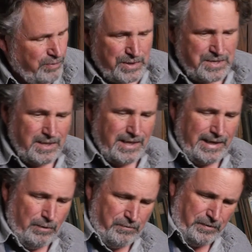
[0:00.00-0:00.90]
printing
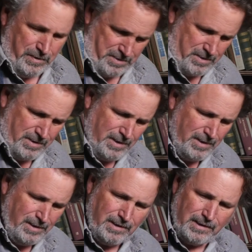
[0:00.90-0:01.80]
outfit.
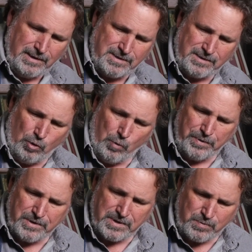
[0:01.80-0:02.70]
Let's
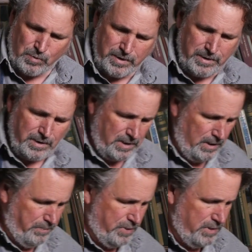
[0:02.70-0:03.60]
open this one
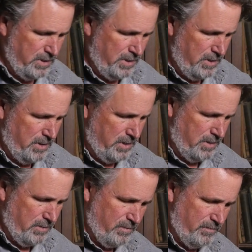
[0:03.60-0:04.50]
up.
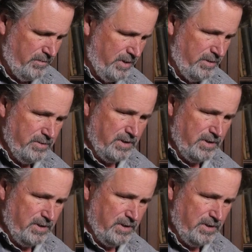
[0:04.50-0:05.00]
Got our